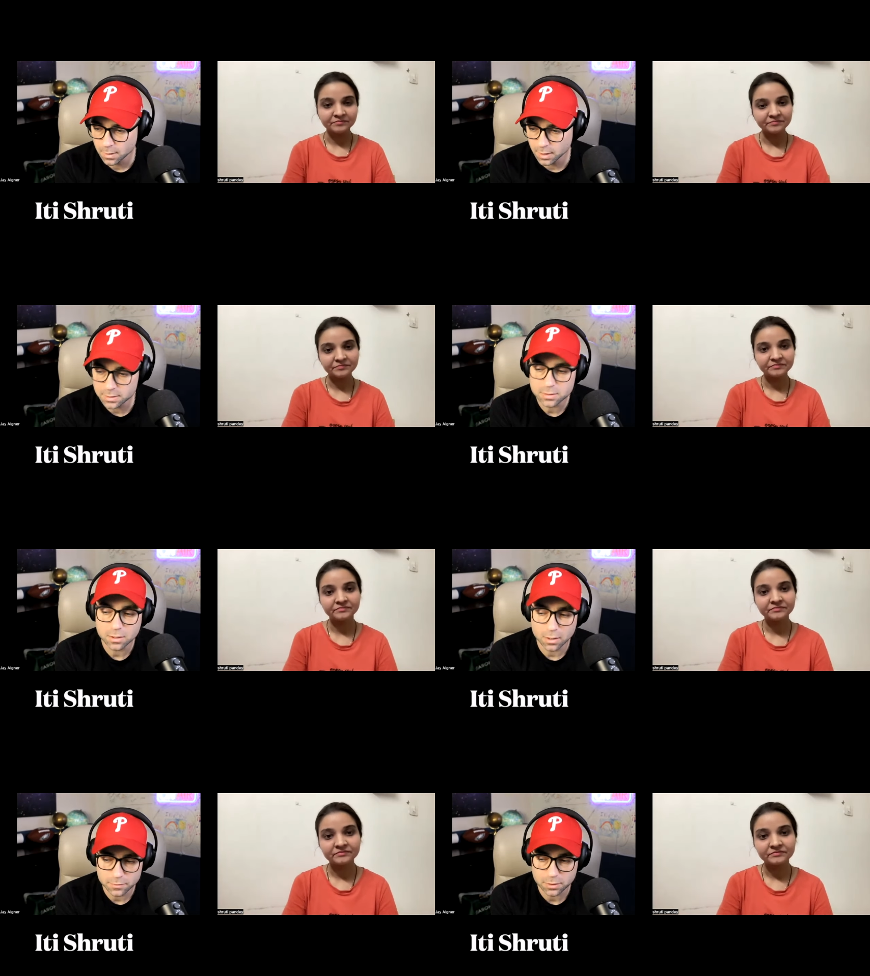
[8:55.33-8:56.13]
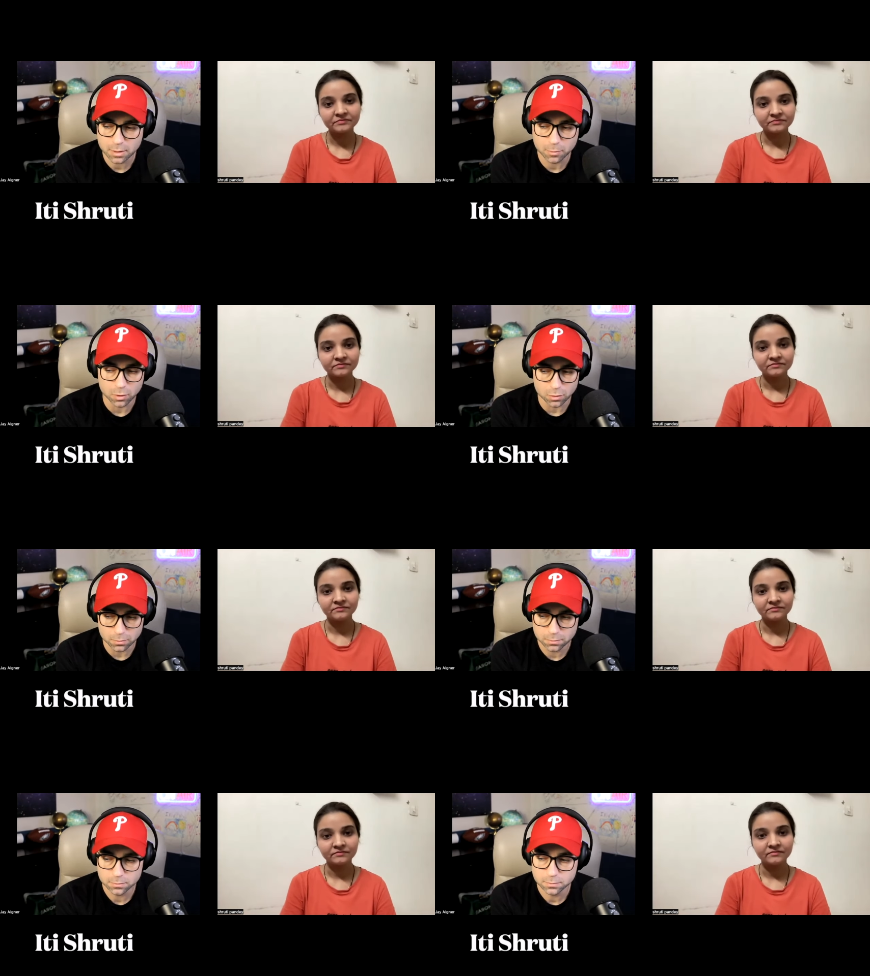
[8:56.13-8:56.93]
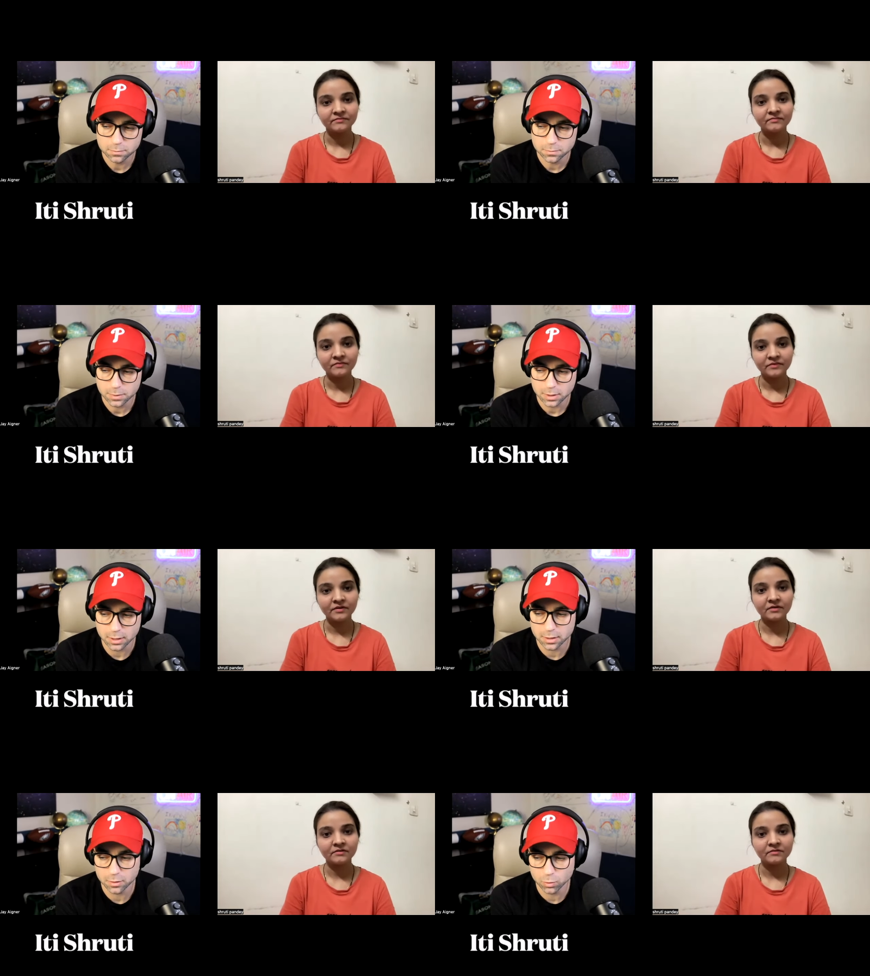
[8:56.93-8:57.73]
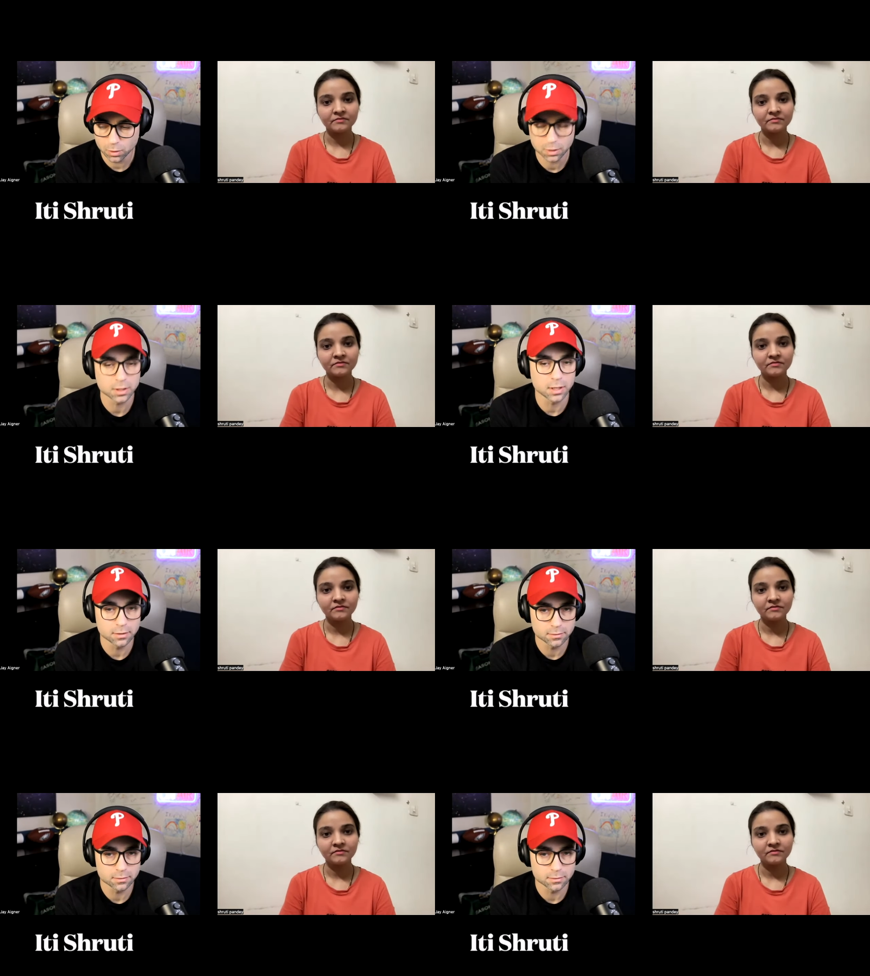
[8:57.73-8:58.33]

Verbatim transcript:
Speaker 1: it's tough to come home and then work again.